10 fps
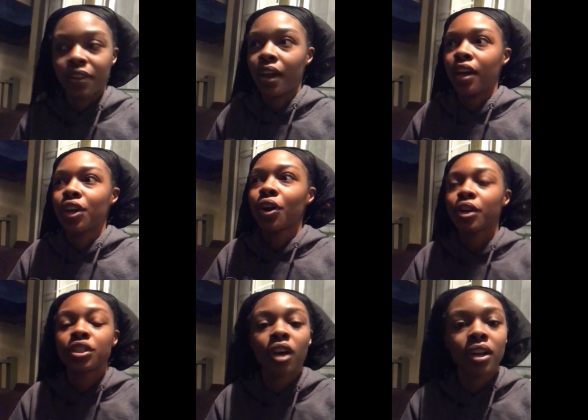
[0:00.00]
And I
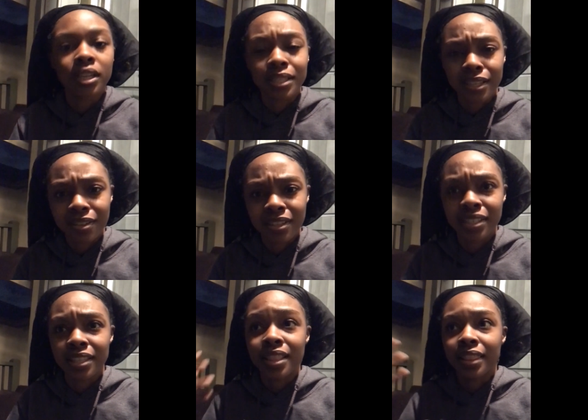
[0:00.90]
encourage y'all to consider
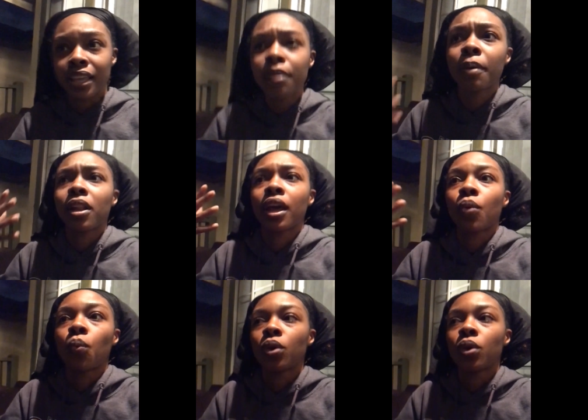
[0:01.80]
this and think about like,